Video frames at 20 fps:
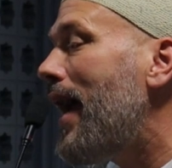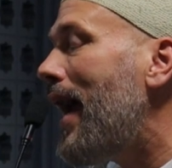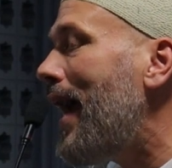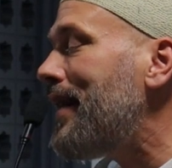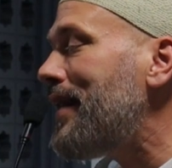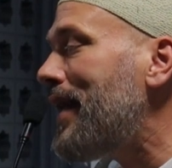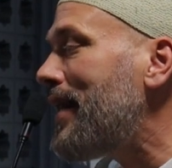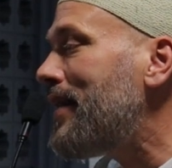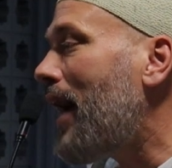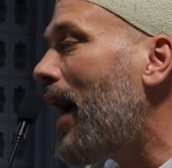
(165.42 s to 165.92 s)

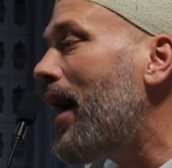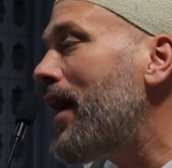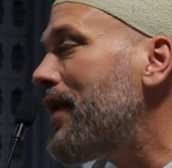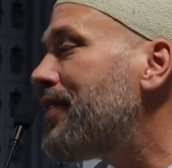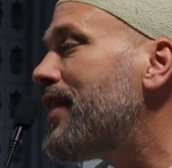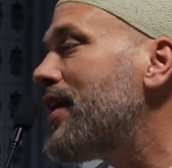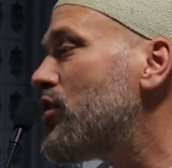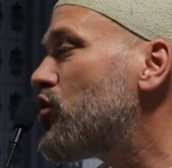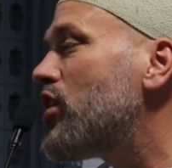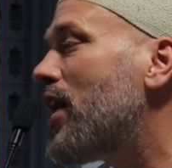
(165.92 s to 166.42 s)
And I
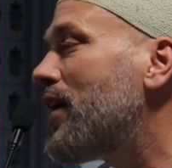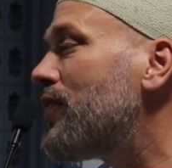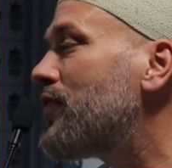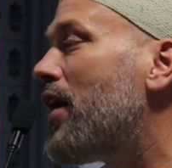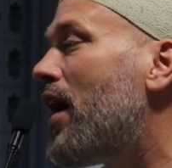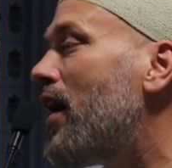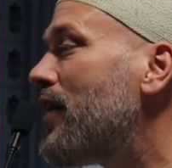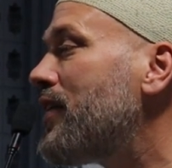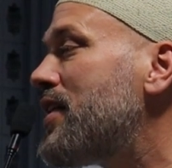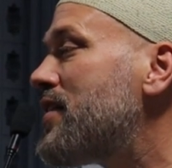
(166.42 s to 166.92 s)
think
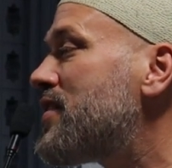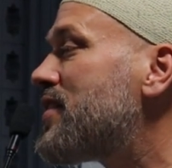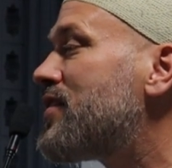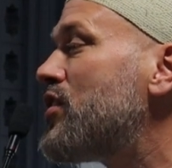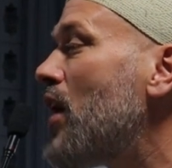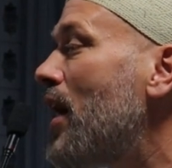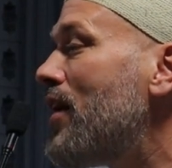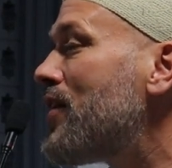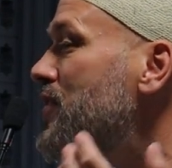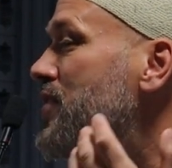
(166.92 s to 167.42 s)
shaitan is
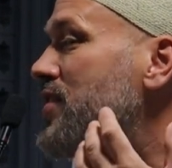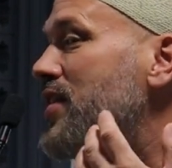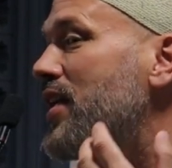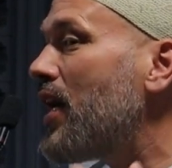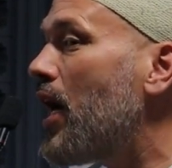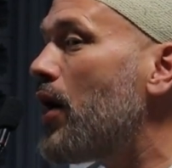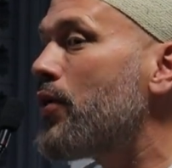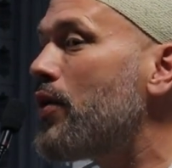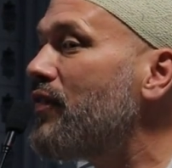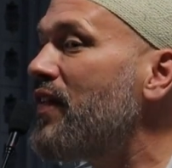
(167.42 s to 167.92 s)

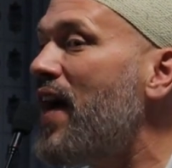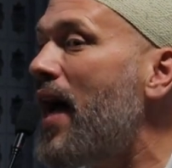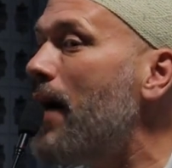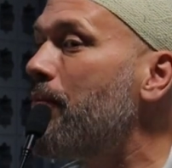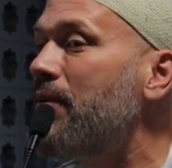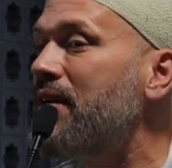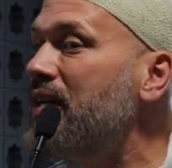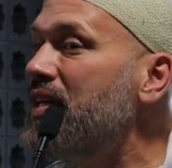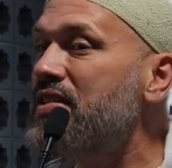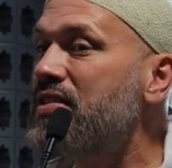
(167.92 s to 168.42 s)
dancing out of
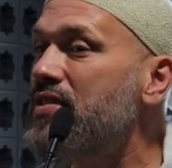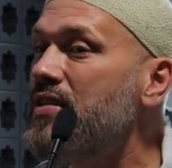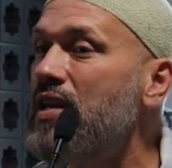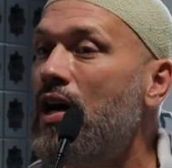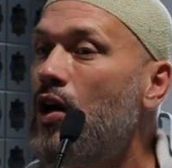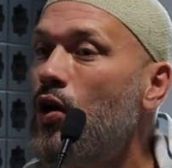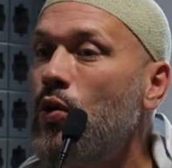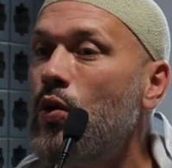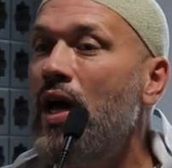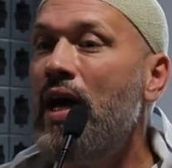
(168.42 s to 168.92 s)
happiness
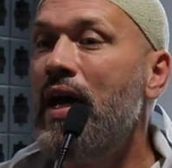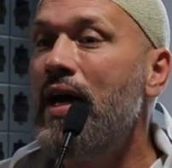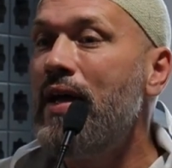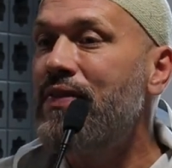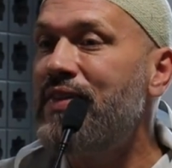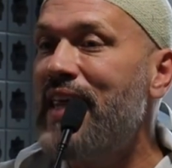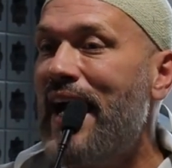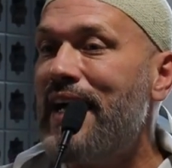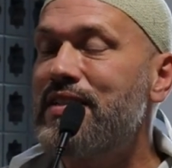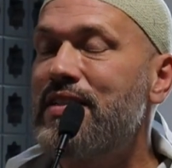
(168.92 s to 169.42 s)
now
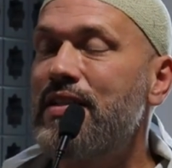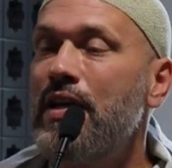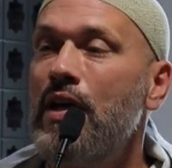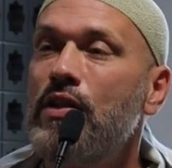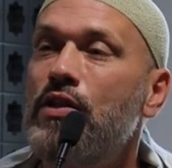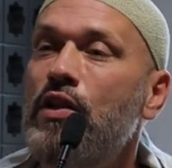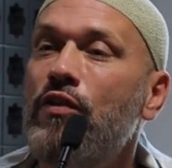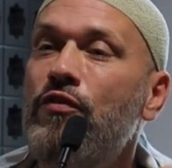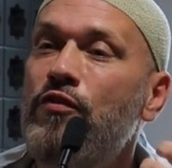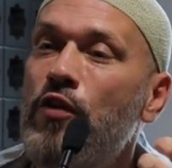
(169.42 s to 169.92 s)
that
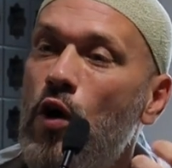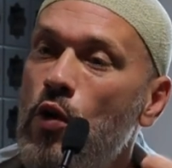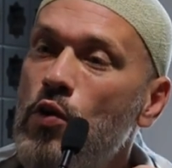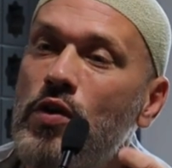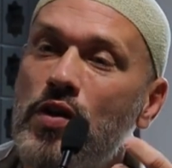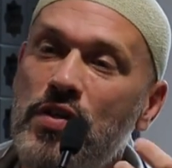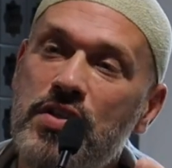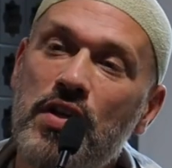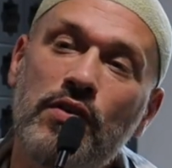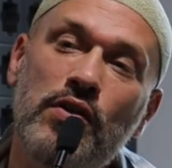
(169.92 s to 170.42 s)
the
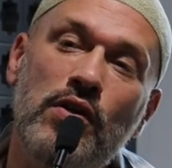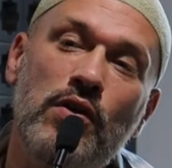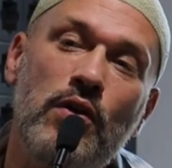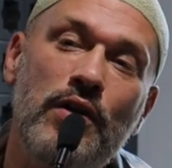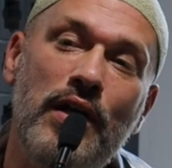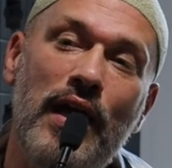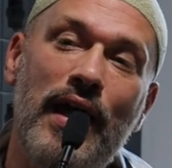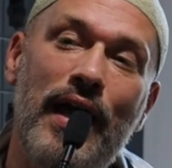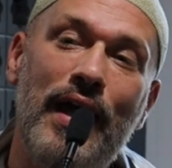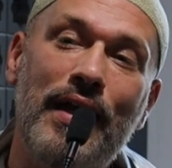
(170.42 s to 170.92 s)
focus on the
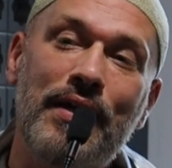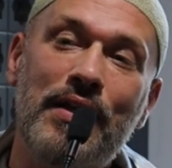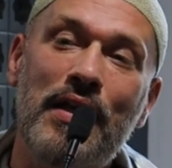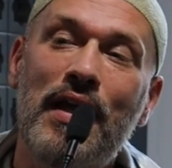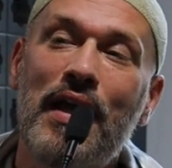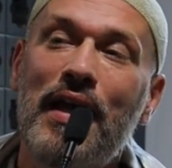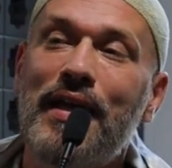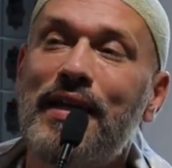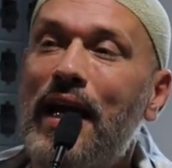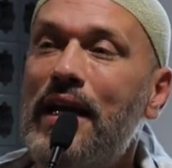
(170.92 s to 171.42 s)
Quran,
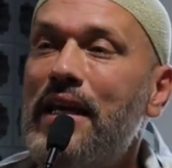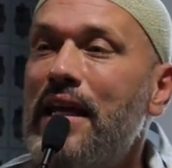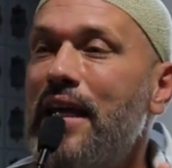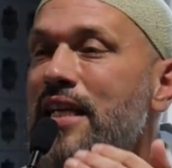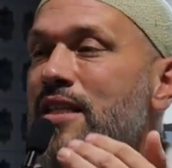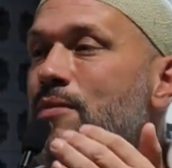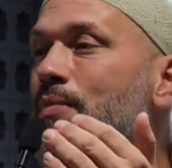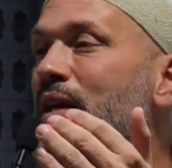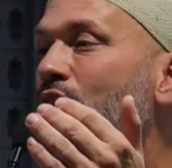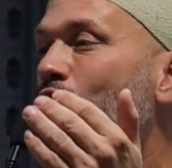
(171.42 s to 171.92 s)
yani,
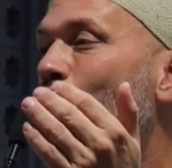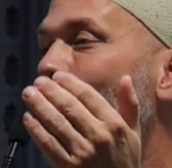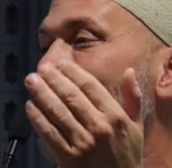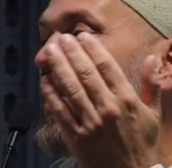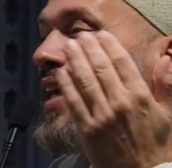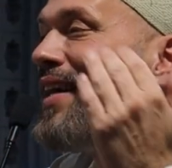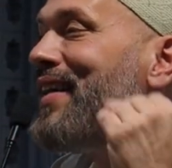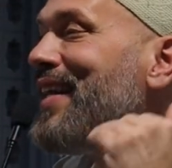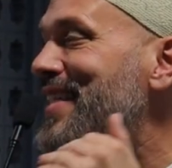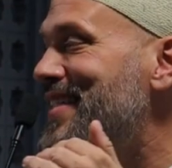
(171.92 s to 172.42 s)
is
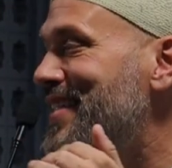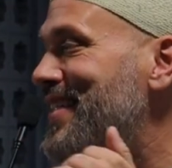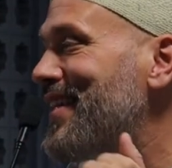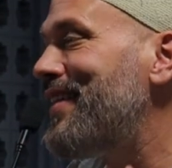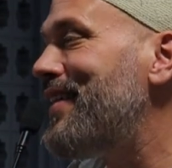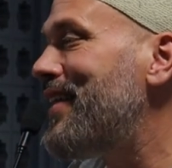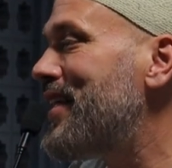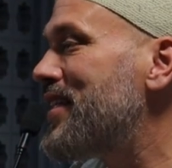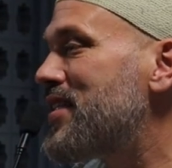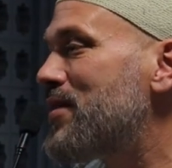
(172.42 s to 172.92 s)
becoming less
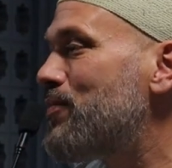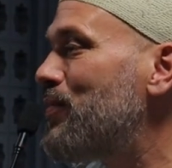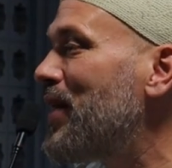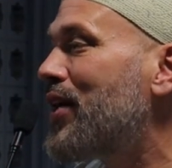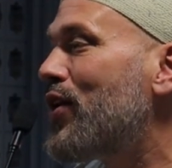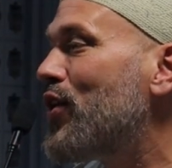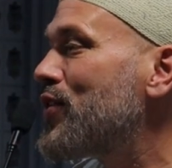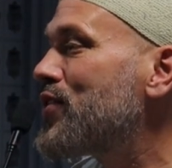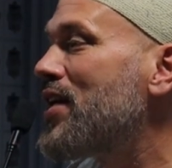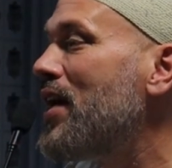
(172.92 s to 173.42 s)
and less.
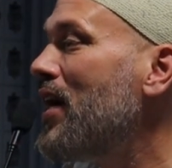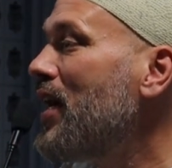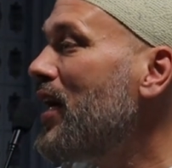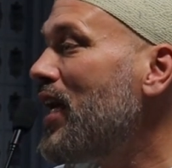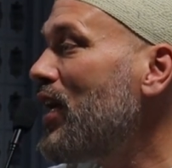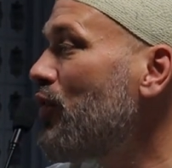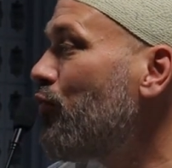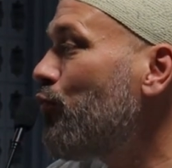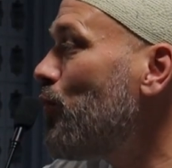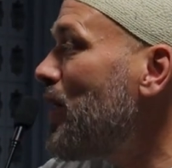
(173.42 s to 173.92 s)
Because
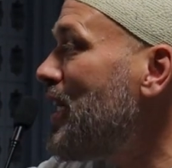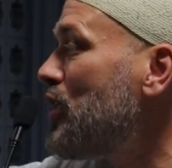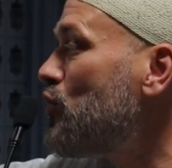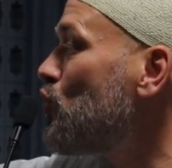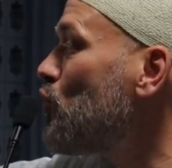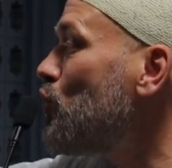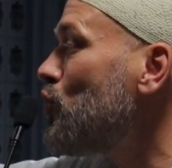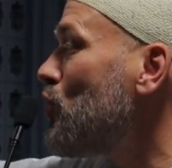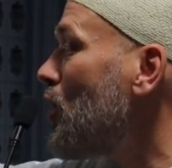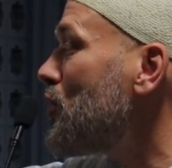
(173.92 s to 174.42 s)
if we
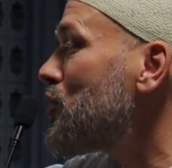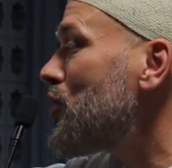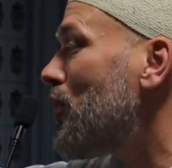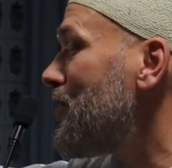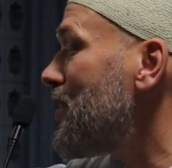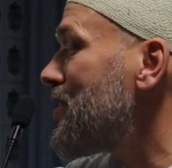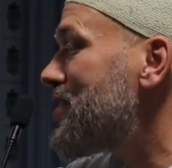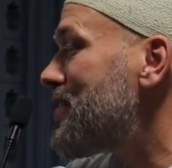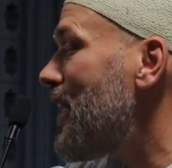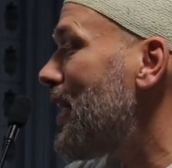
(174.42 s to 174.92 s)
do not
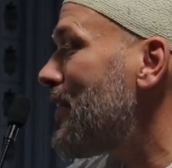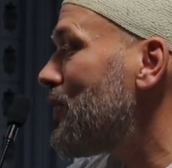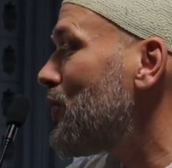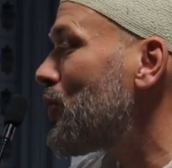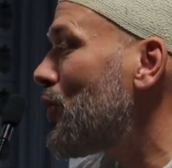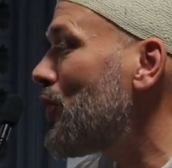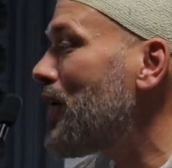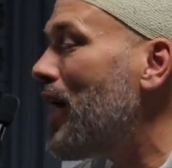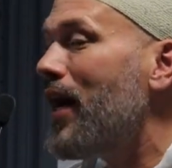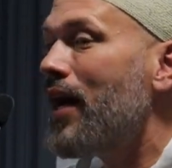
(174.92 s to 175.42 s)
understand the
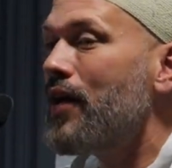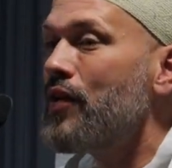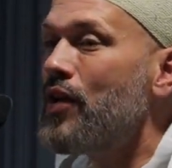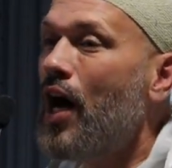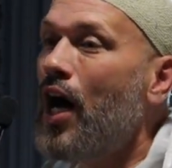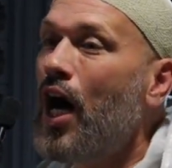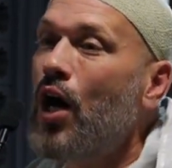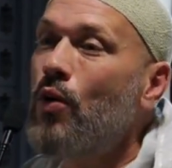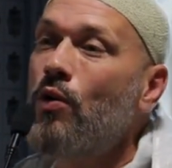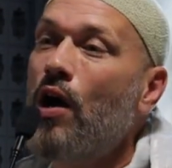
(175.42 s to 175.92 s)
Quran,
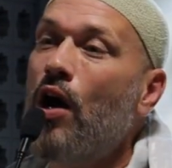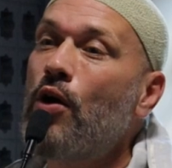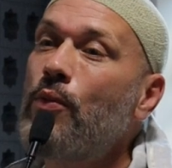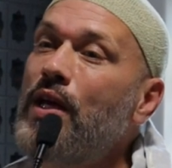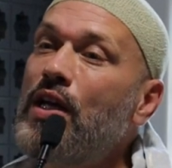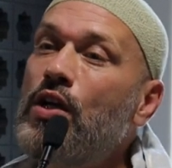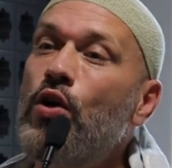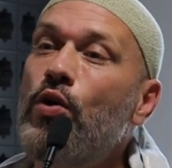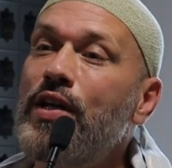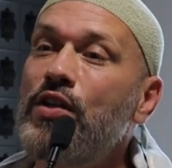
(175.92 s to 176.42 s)
how are
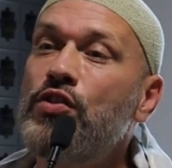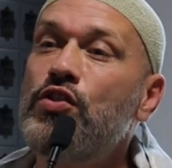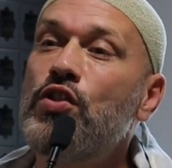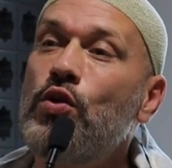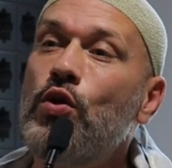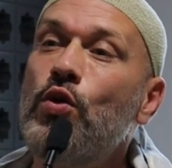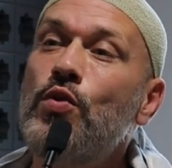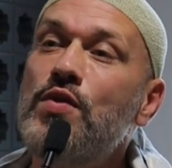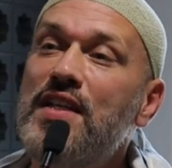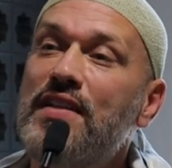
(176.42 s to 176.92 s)
we going
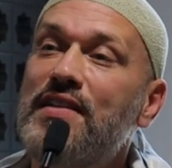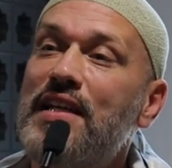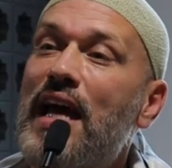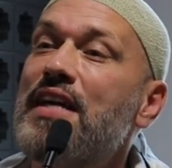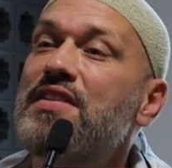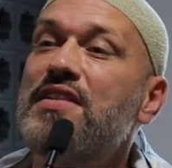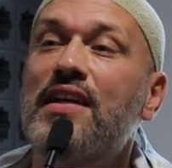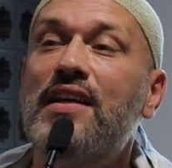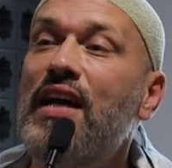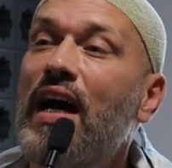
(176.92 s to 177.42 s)
to use it
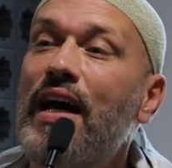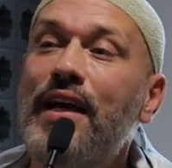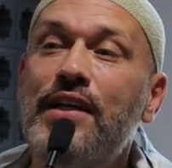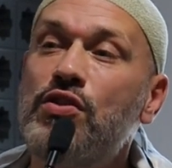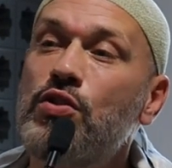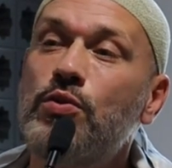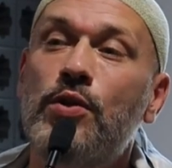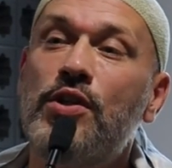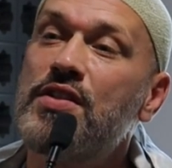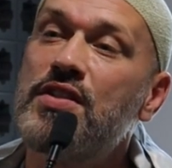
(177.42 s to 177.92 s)
as a
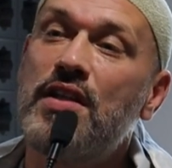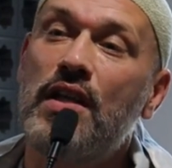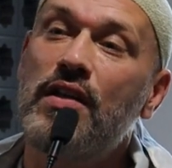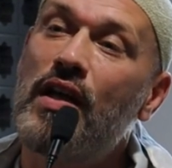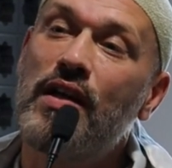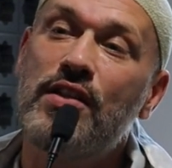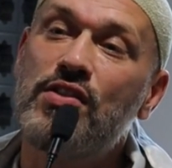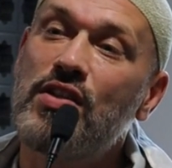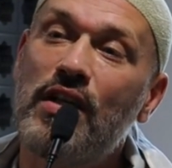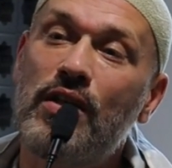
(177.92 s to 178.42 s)
guide towards
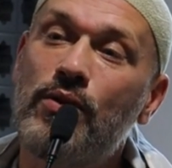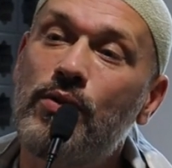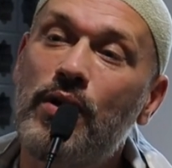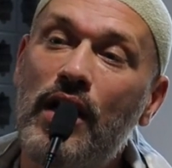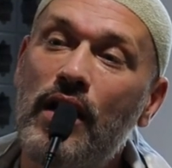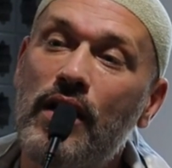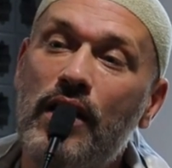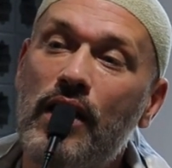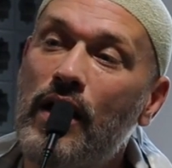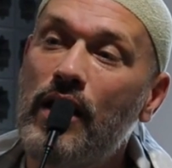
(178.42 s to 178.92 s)
Allah Jalla
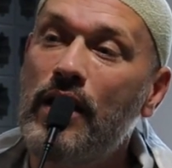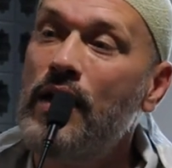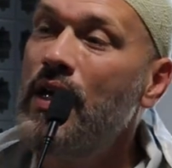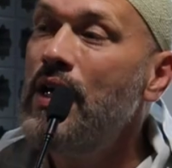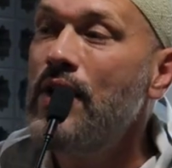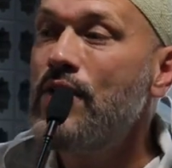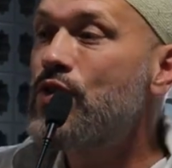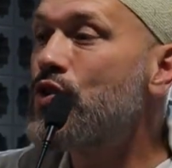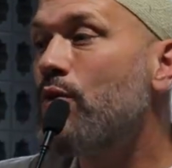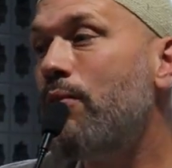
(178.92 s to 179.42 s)
wa Ala
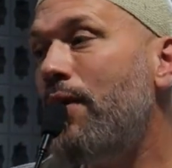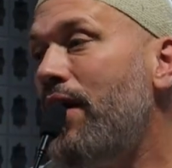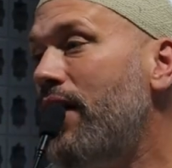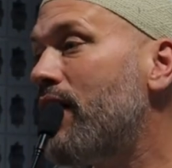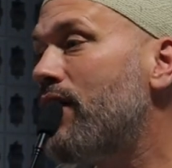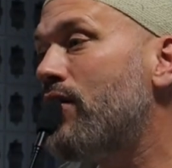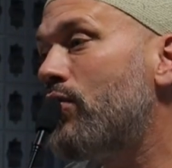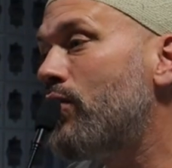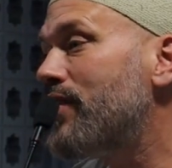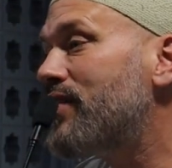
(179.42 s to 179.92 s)

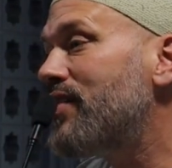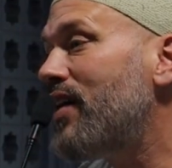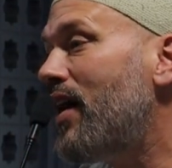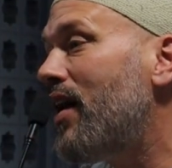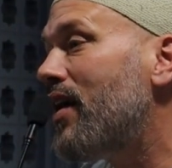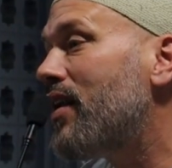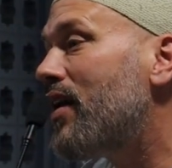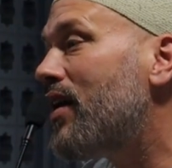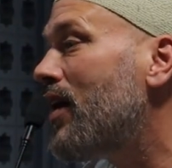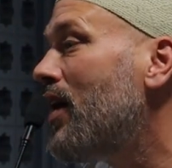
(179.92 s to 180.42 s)
subhanahu wa
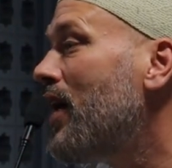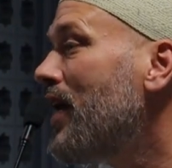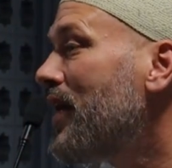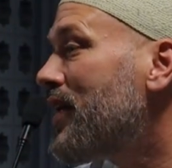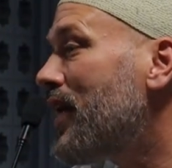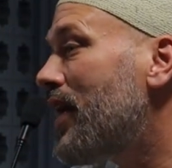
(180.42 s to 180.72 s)
ta'ala?